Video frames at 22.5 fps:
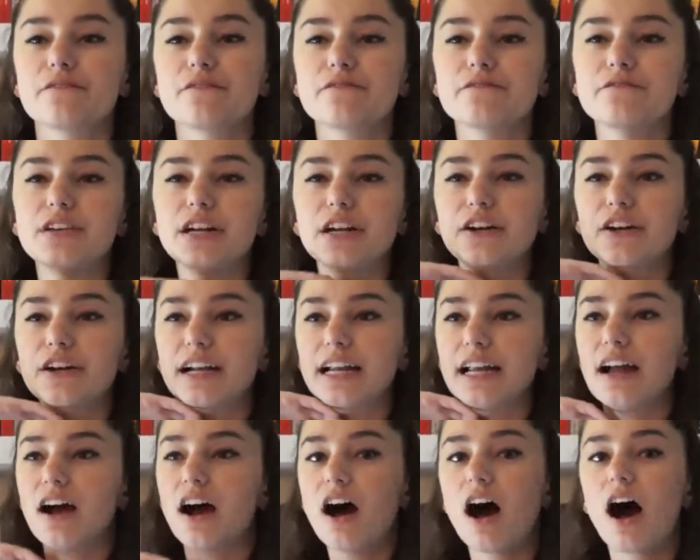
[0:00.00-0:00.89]

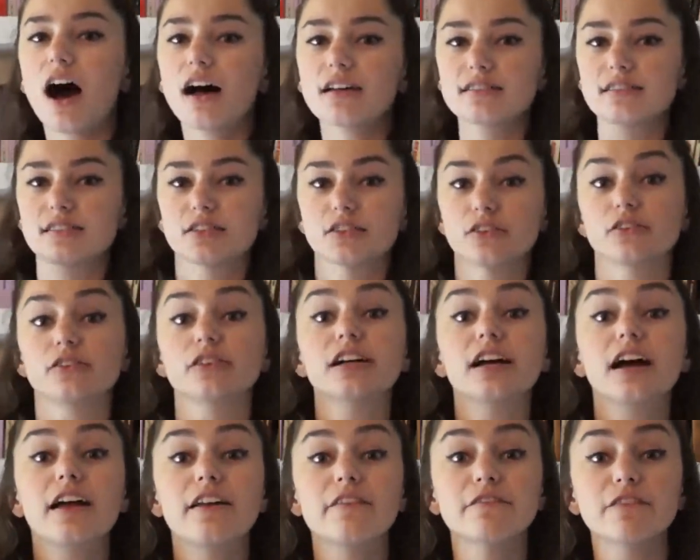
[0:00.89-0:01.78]
very hostile
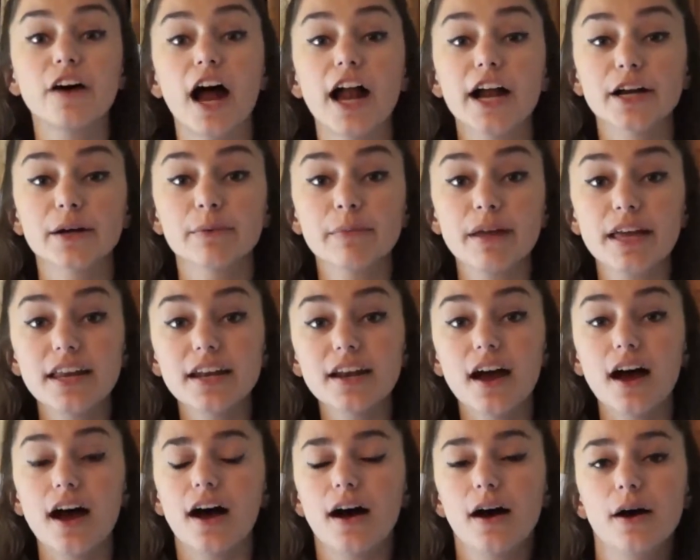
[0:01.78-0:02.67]
environment,
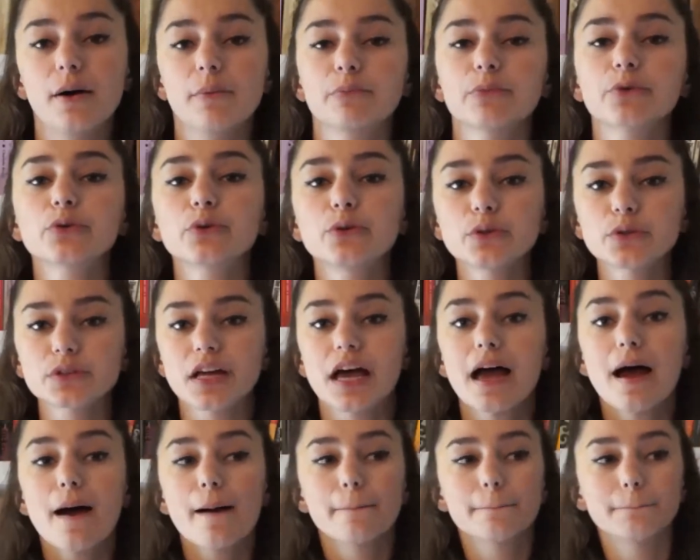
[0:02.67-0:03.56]
ruled
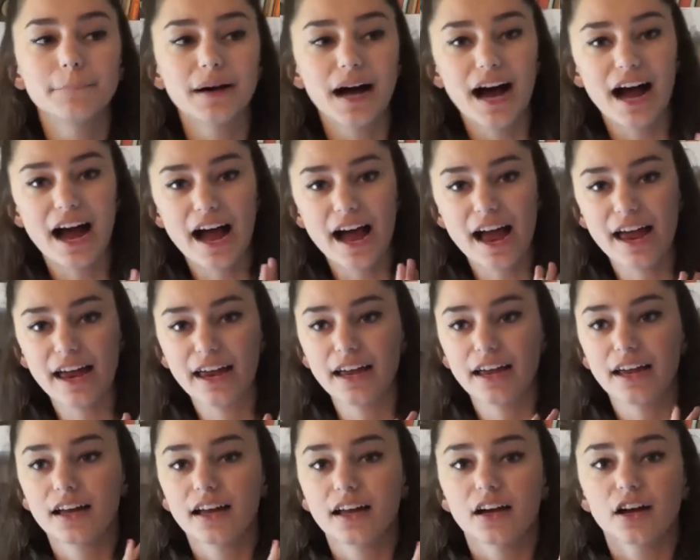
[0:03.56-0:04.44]

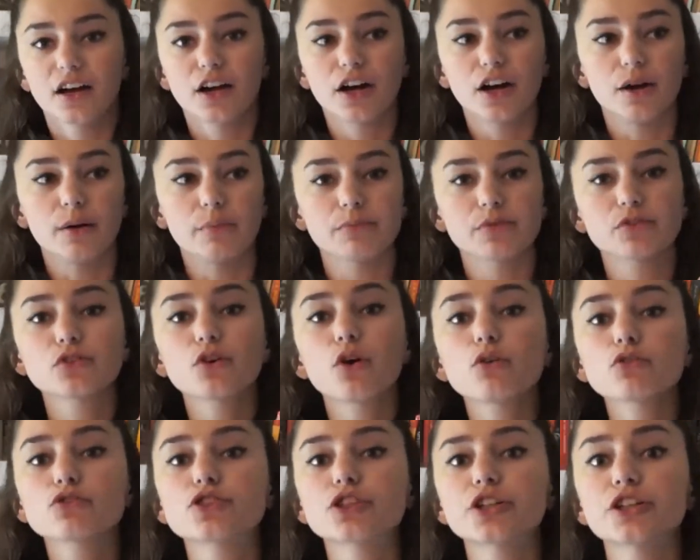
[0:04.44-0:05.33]
by
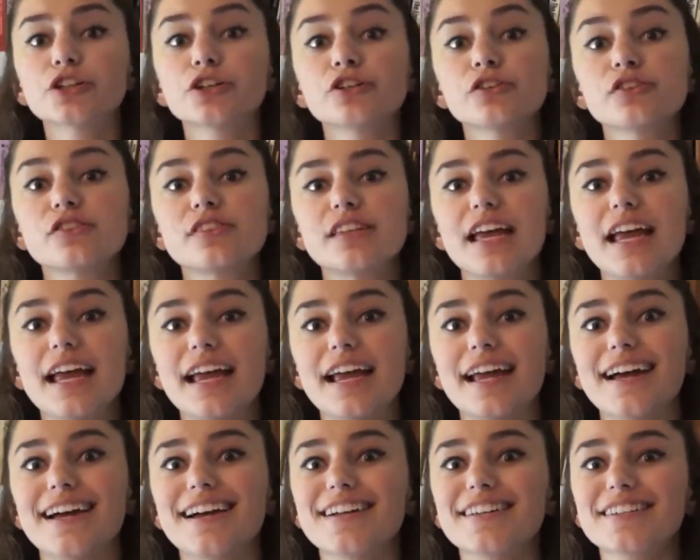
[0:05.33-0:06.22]
soldiers
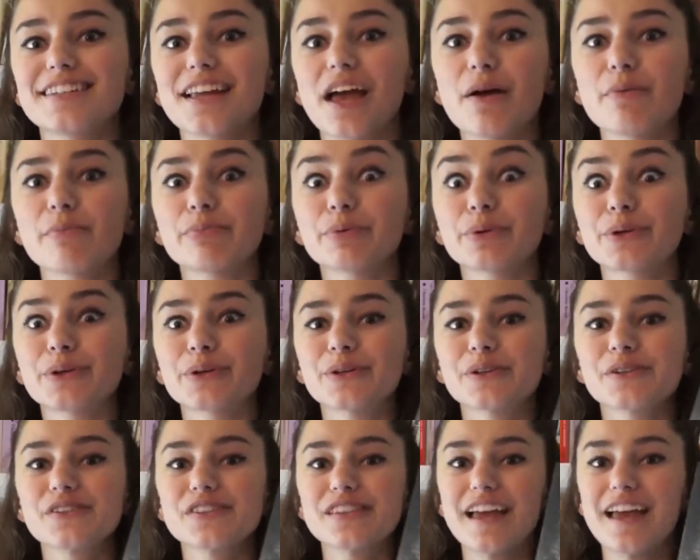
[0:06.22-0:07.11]
and
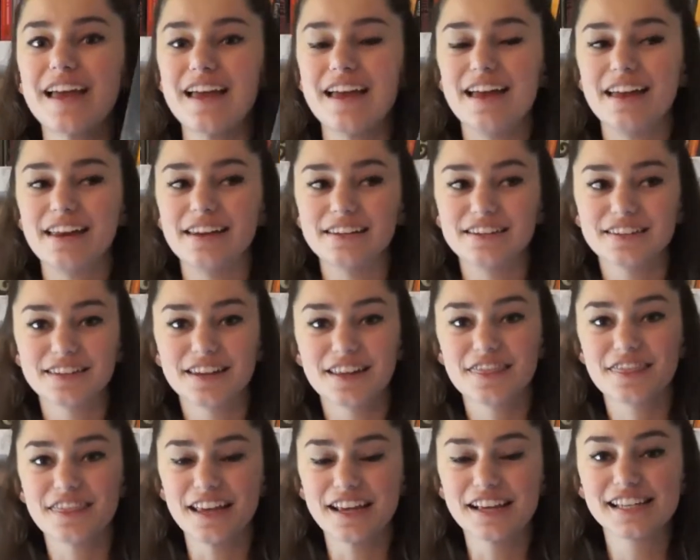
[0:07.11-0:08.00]
emperors and
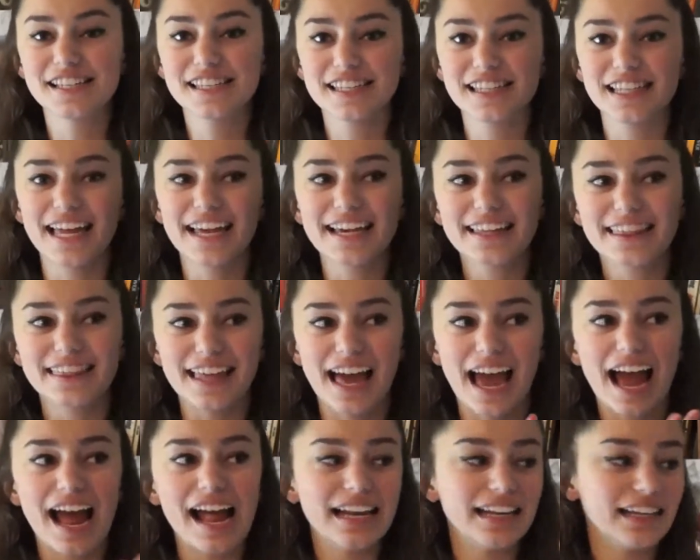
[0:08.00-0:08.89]
things like
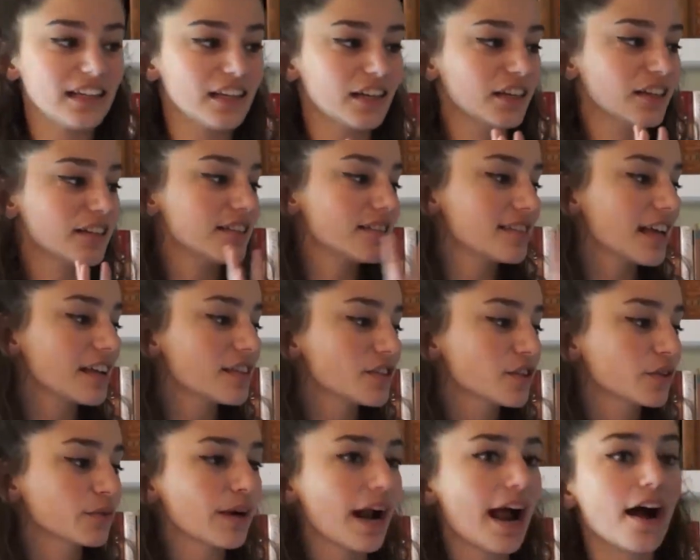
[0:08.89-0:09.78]
that. And it
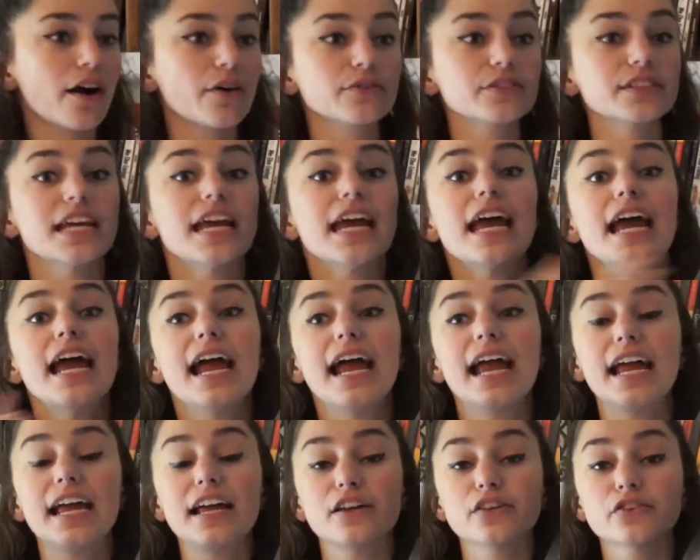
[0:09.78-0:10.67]
sets around
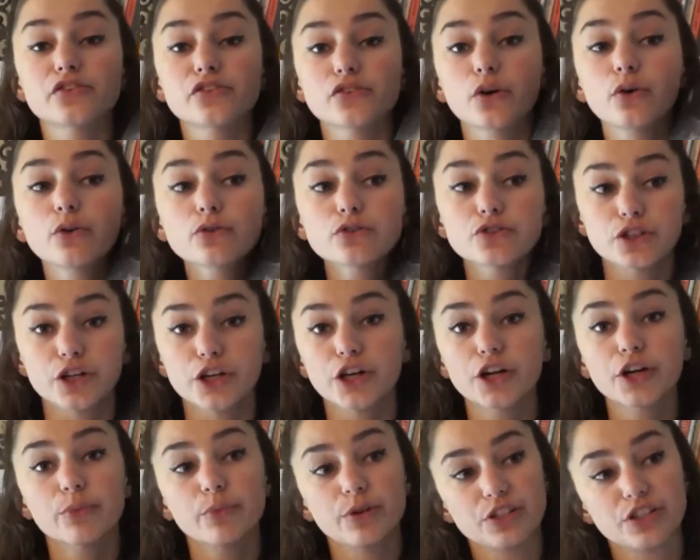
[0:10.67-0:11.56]
a
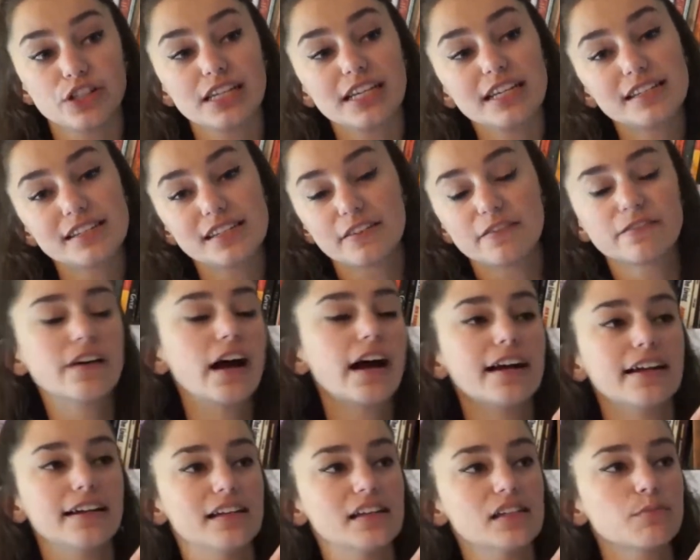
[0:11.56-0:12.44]
soldier, which he is the
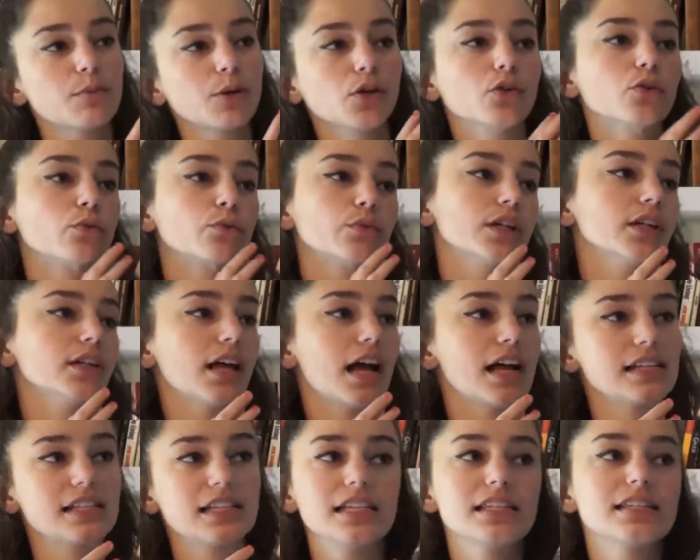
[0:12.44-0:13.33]
finest, but you'll
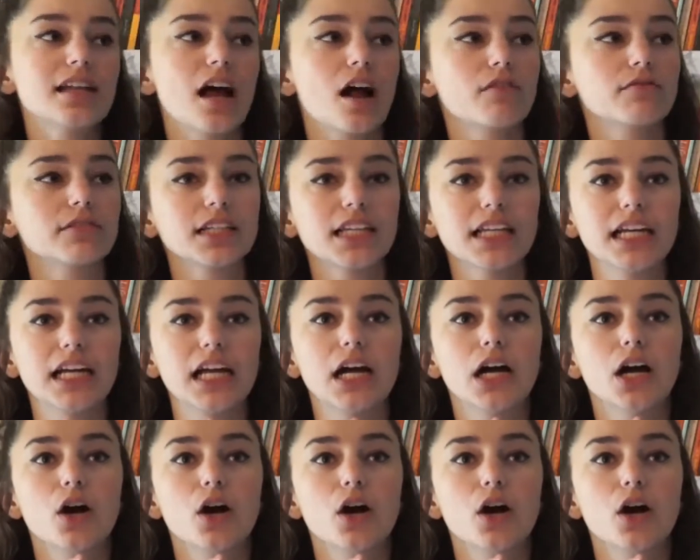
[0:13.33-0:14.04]
realize he's not really